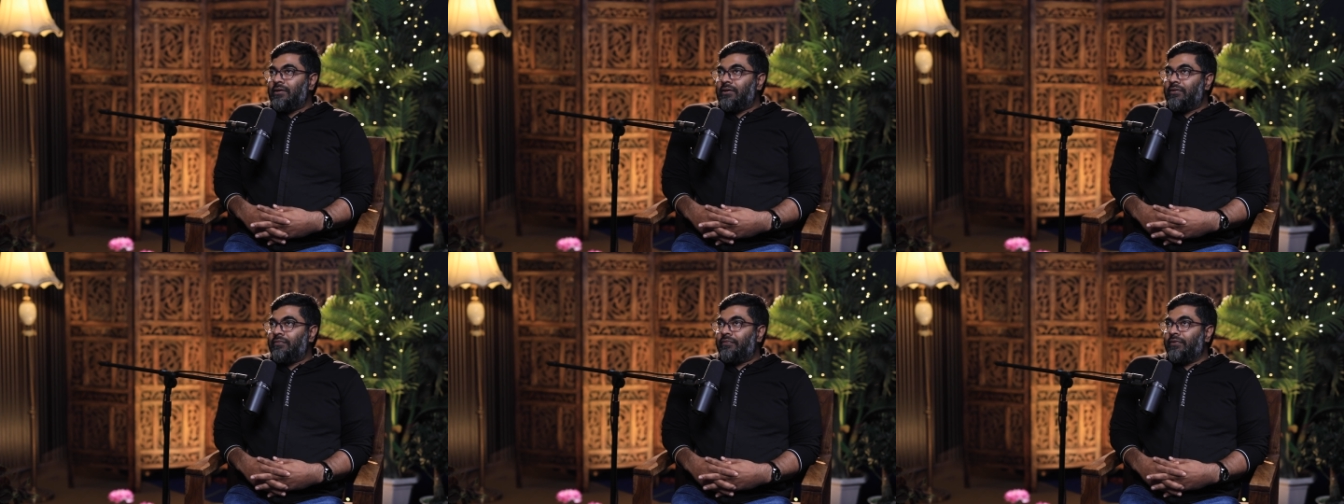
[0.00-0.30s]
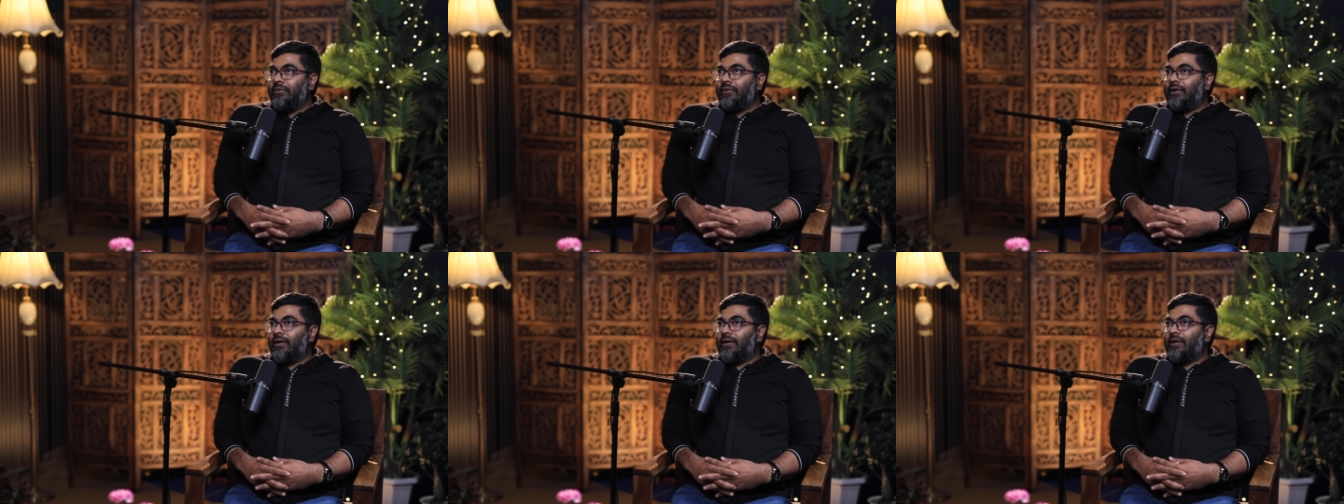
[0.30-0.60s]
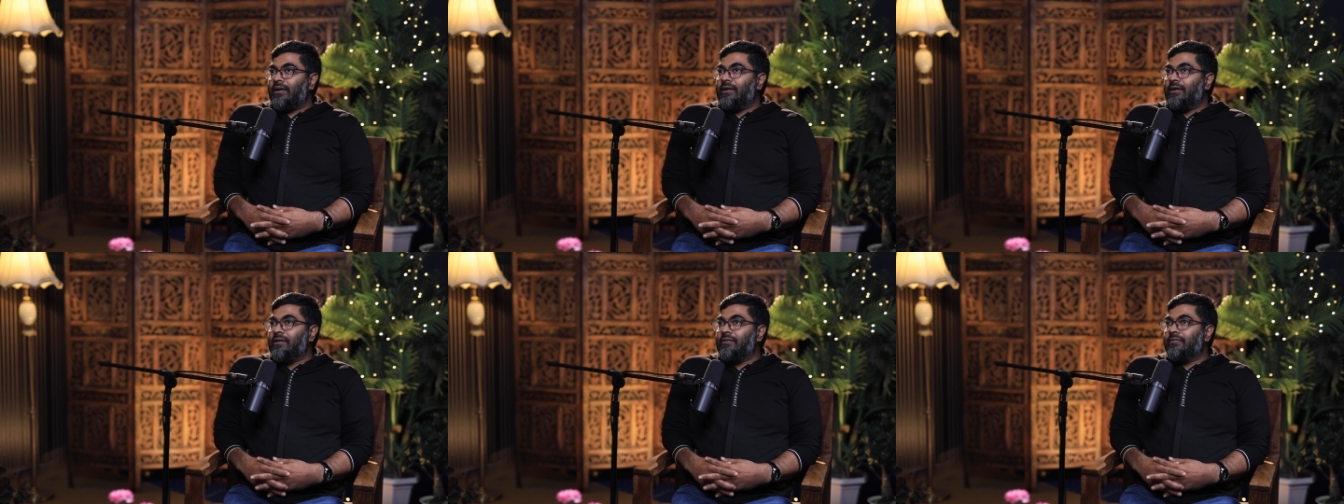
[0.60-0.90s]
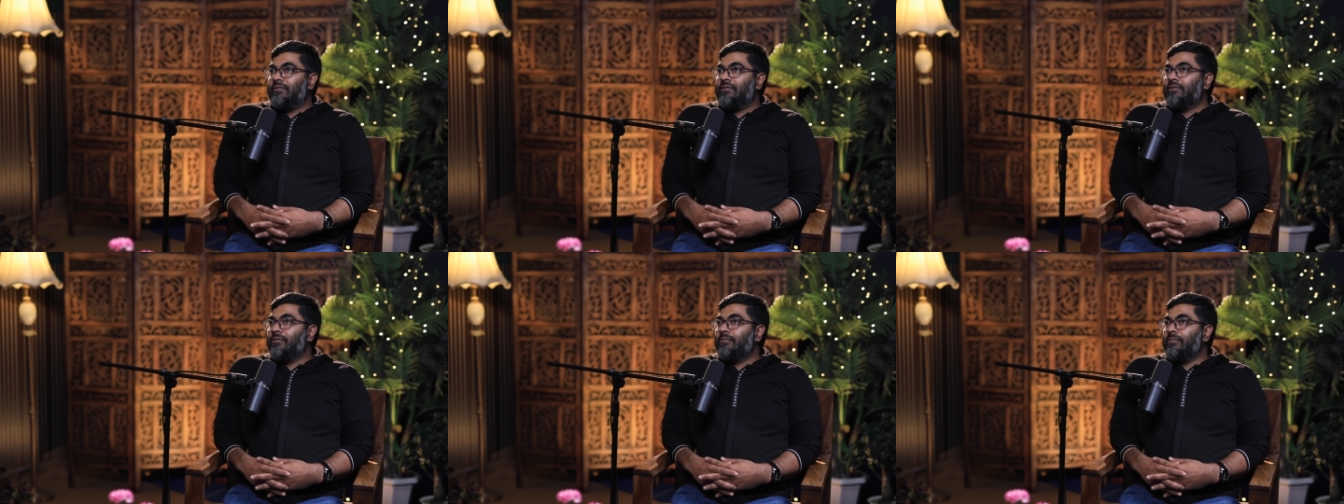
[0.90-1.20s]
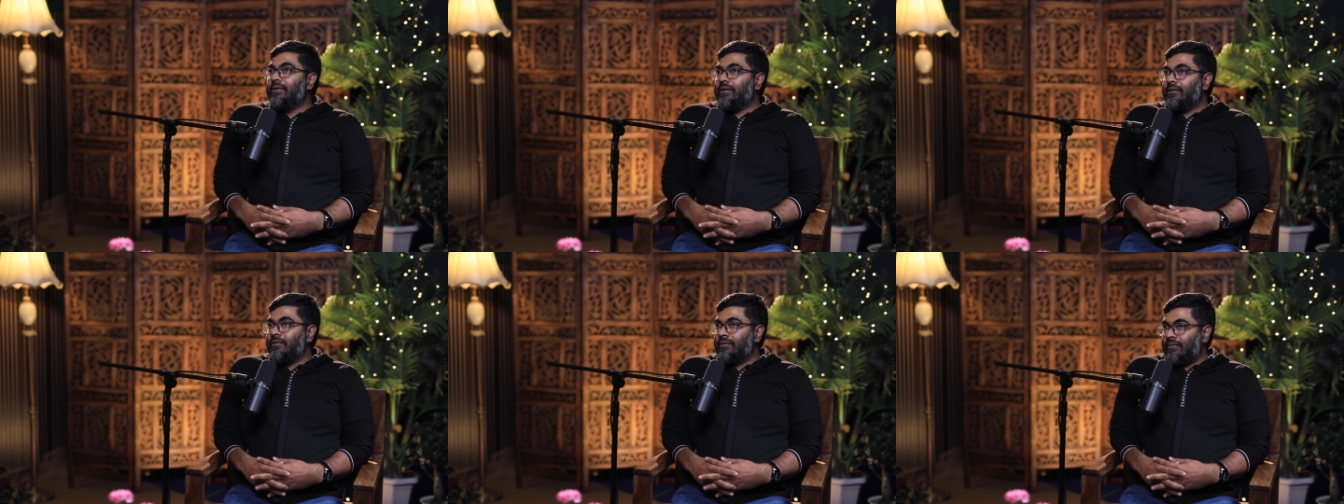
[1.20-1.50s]
if you are
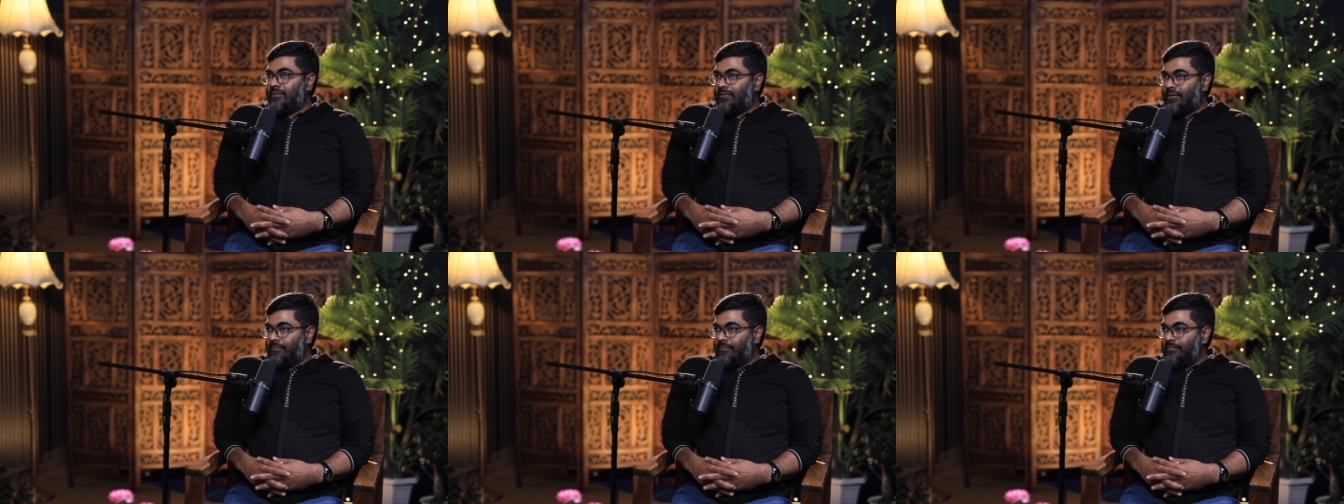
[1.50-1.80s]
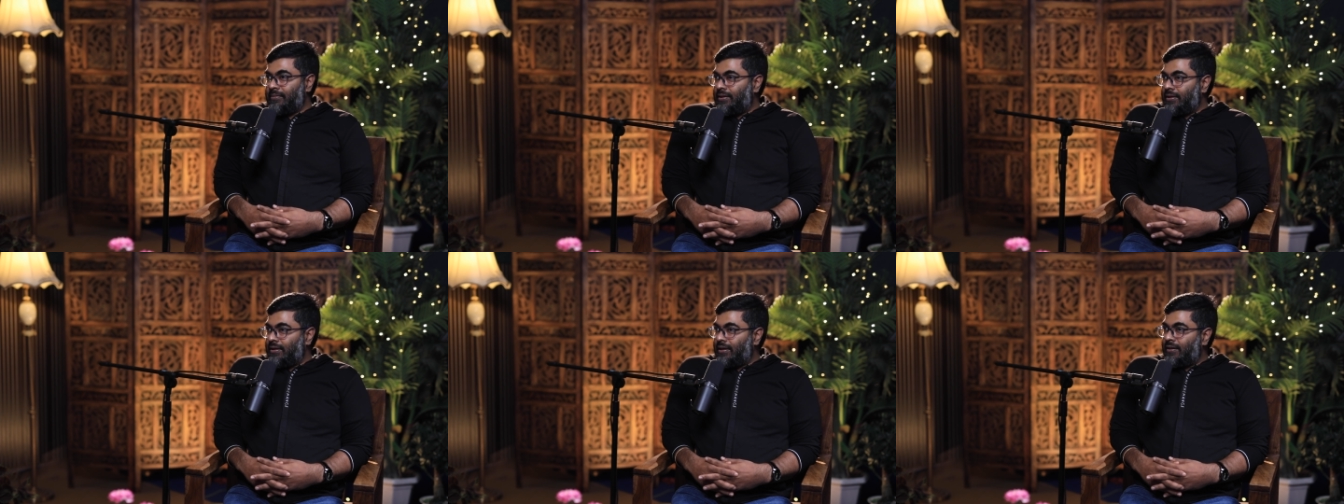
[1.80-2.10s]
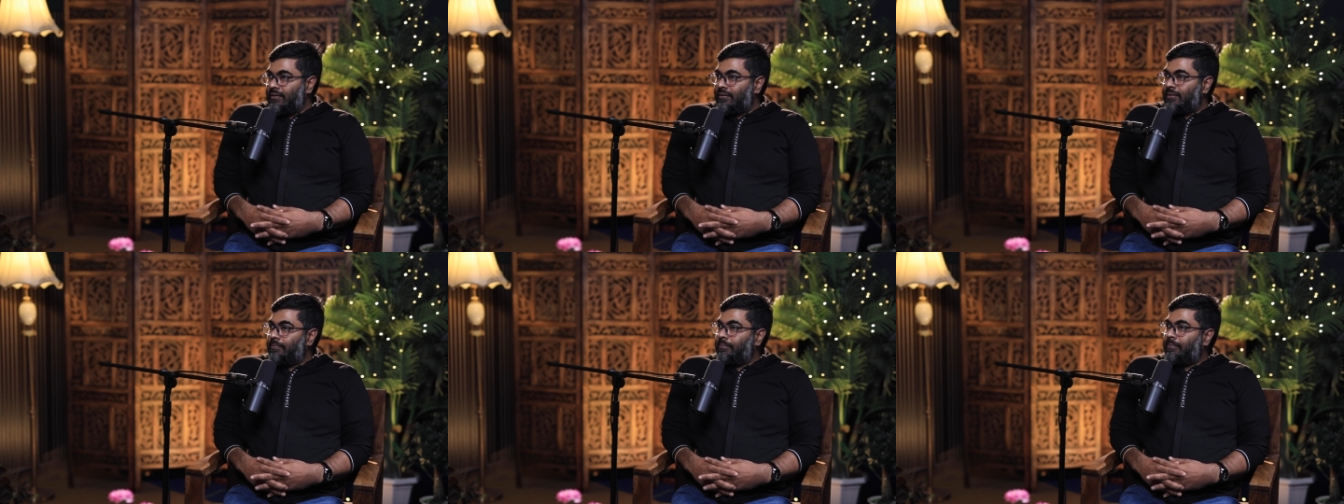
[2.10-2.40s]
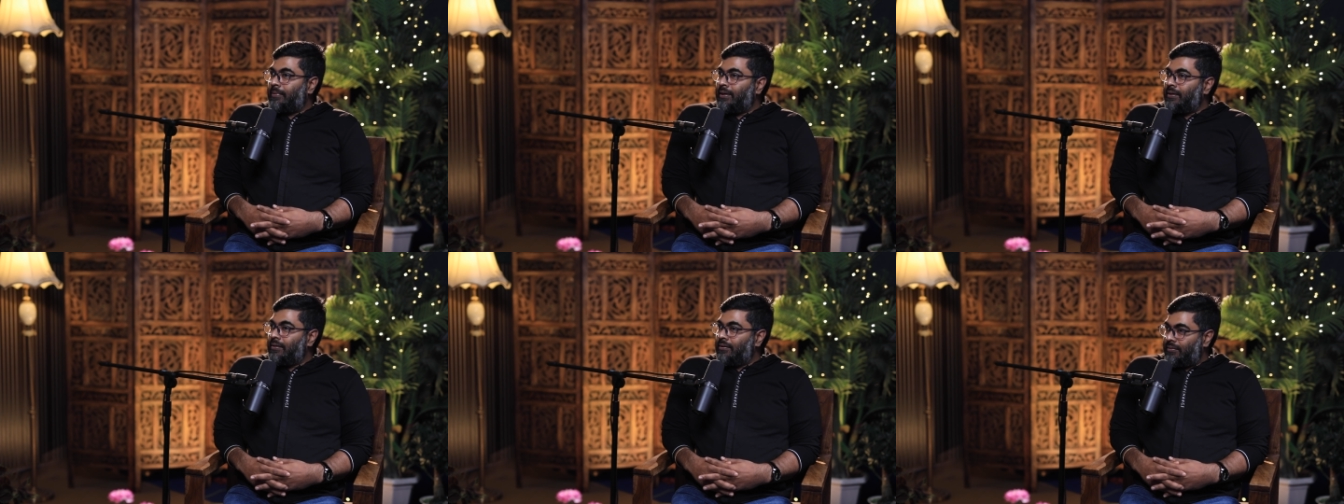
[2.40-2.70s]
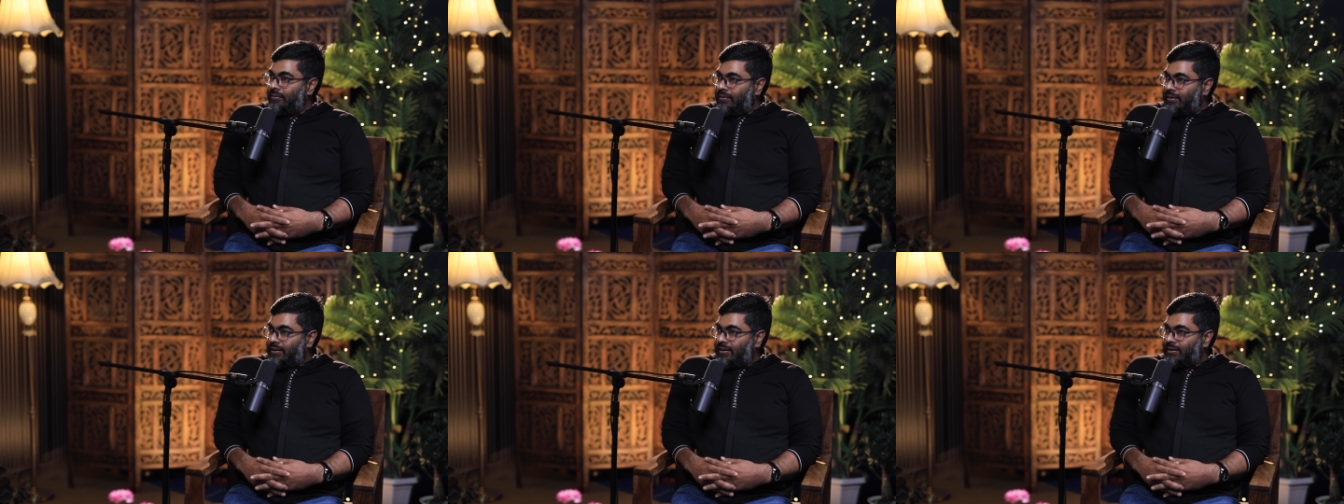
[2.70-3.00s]
assuming something as a pain
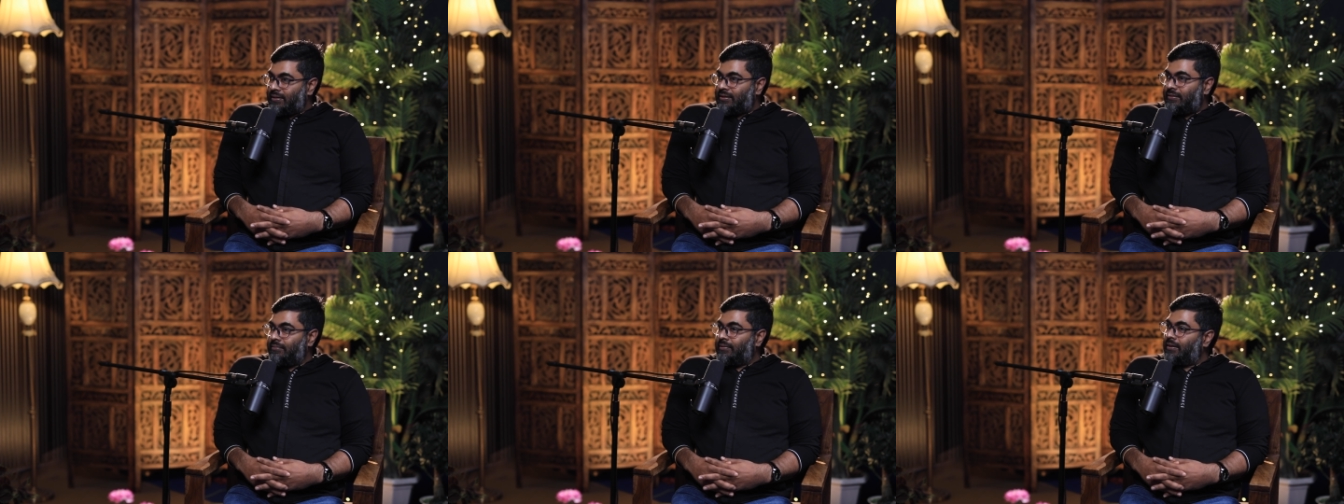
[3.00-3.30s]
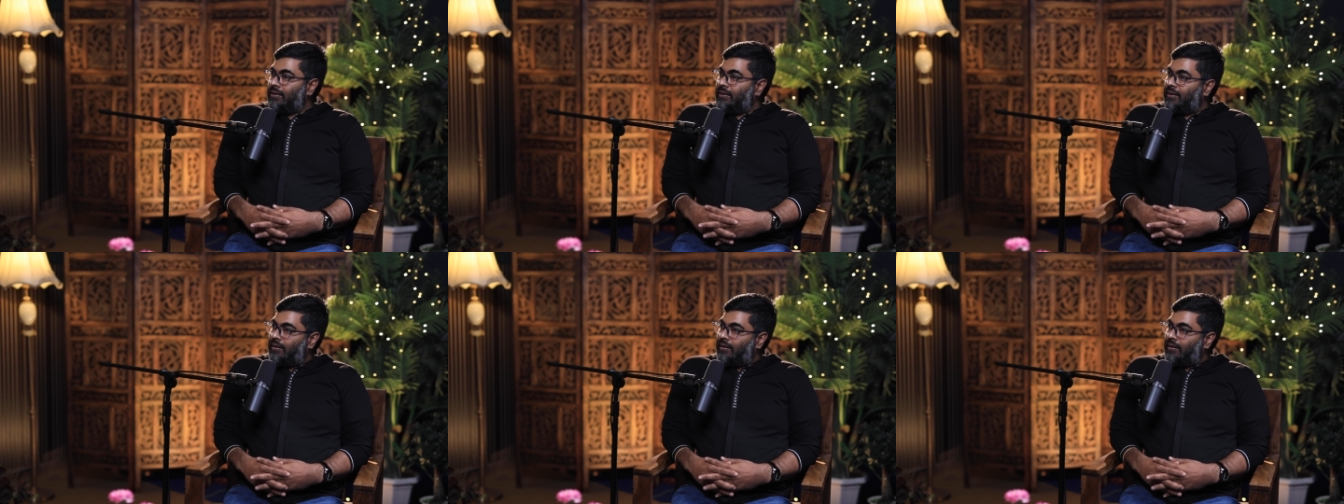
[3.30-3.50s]
to the customer,